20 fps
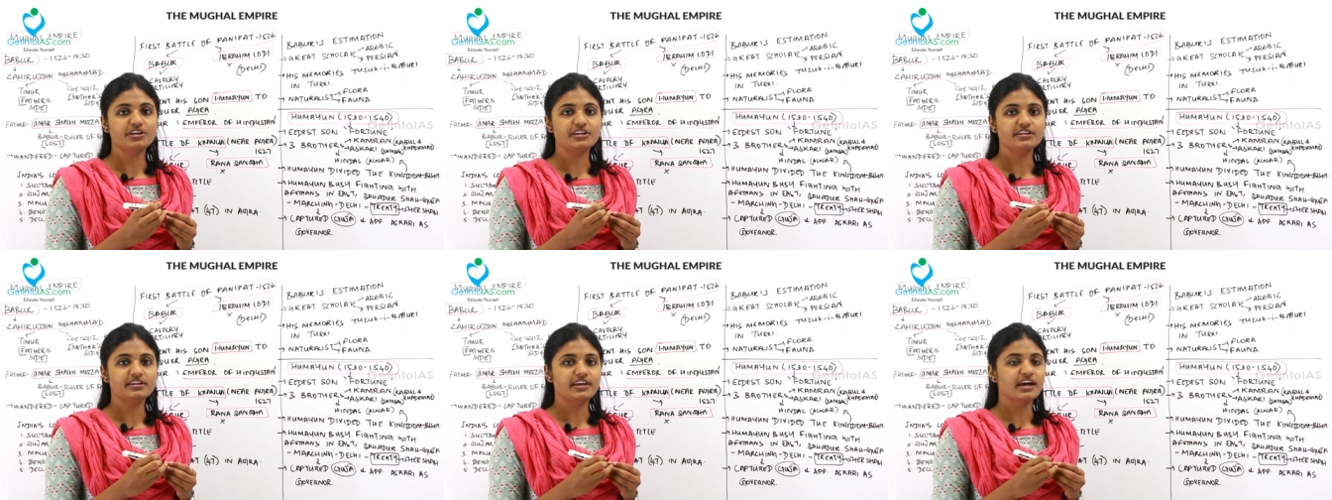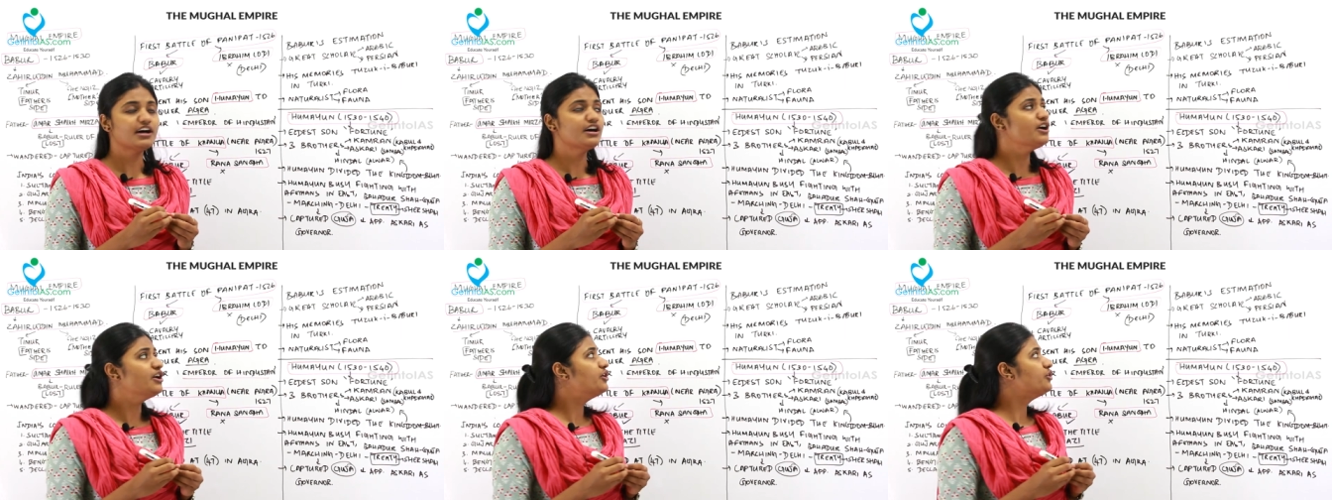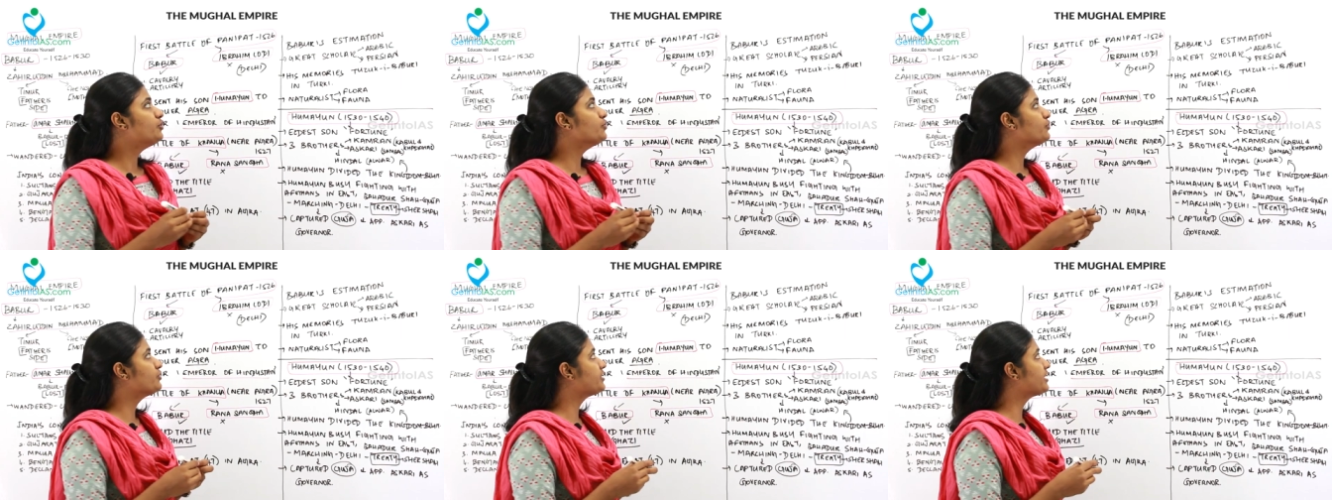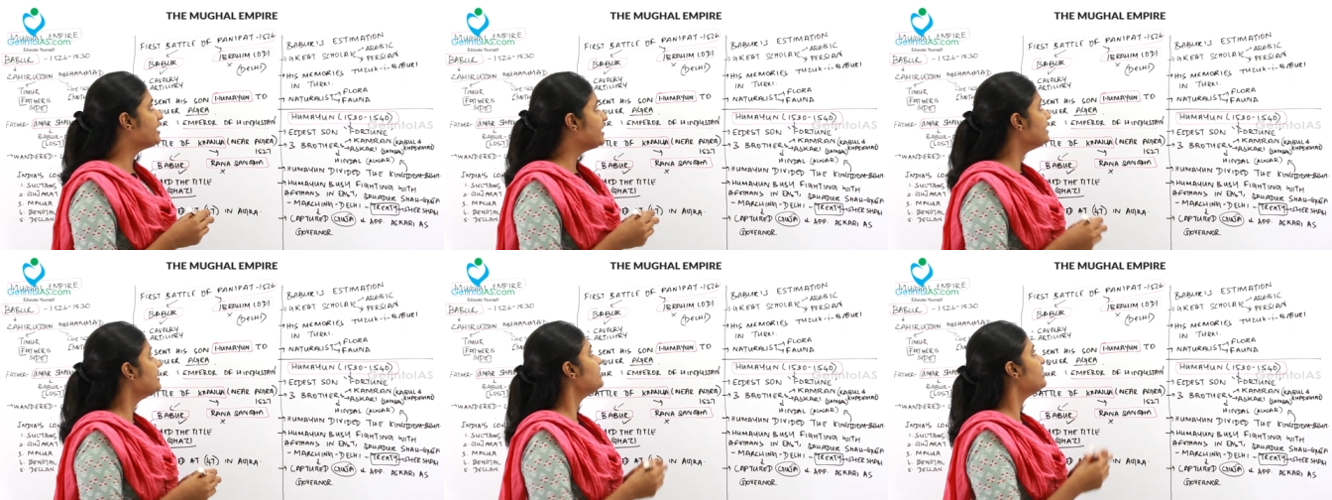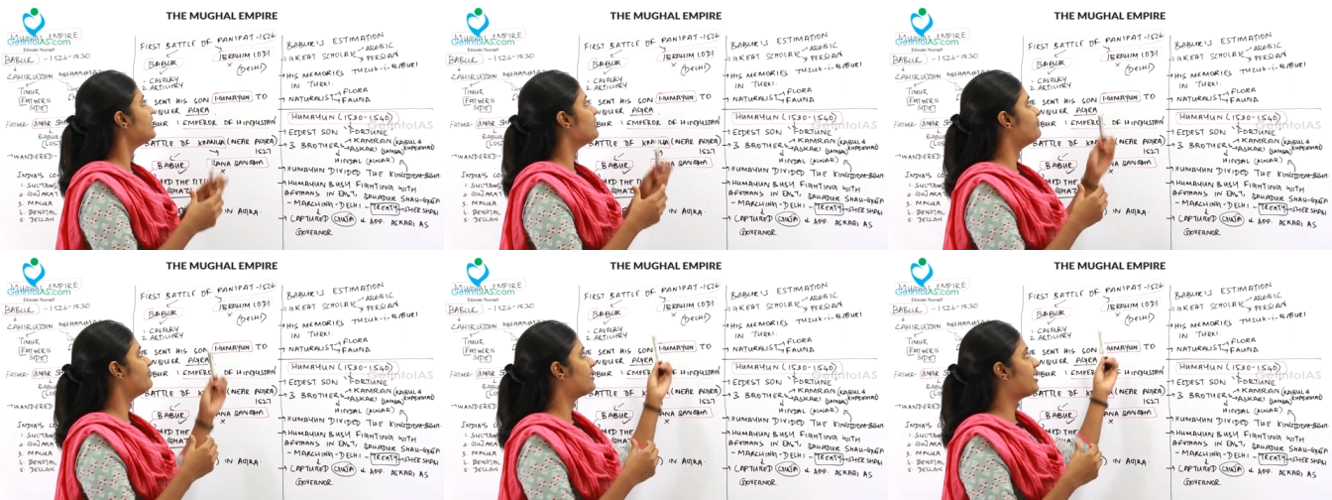India to kill
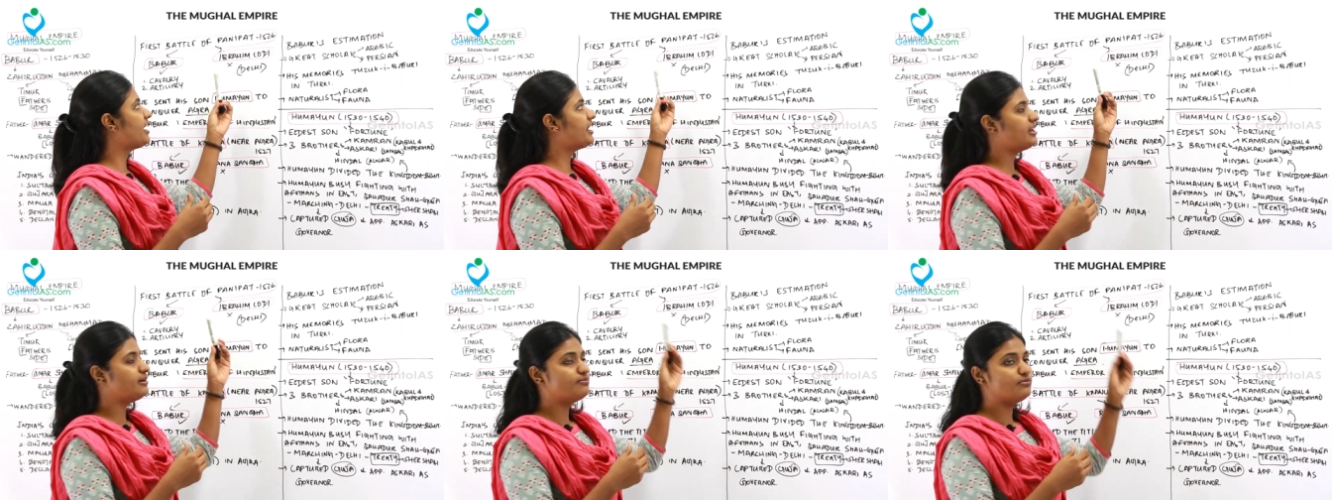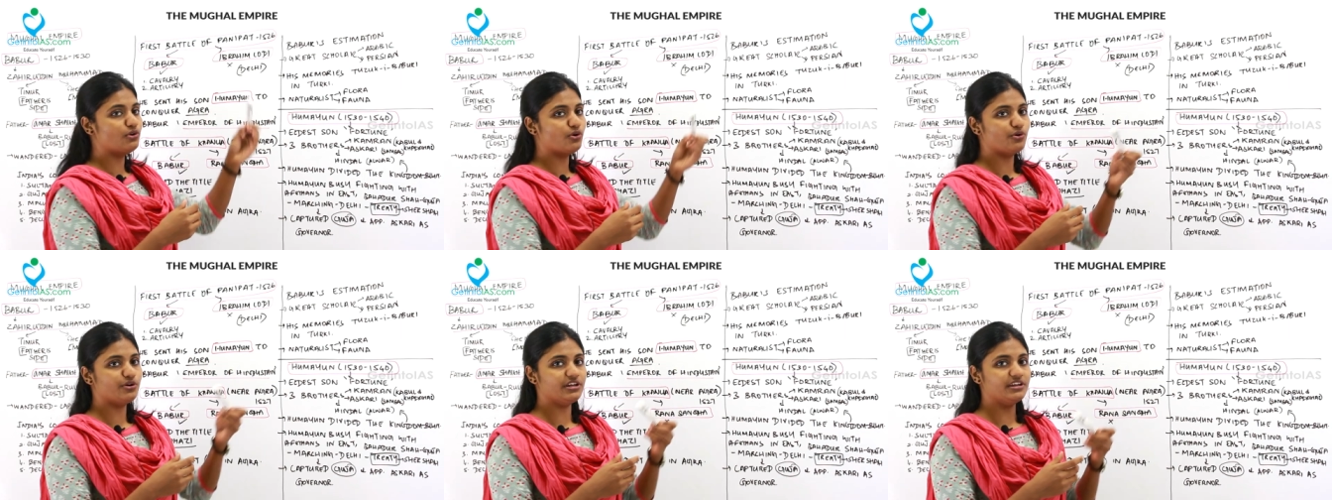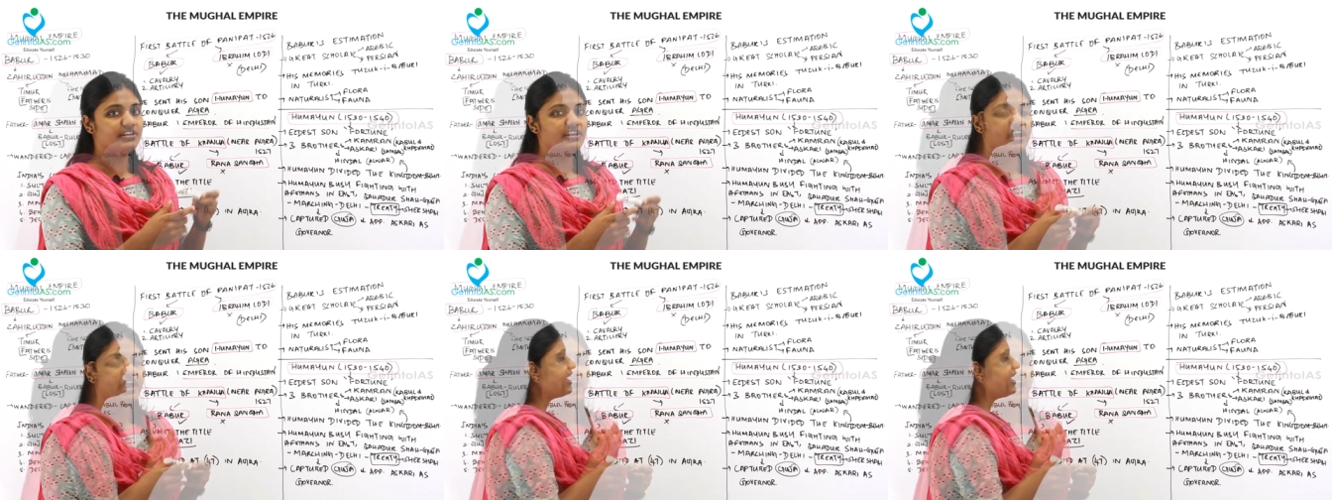Ibrahim Lodi.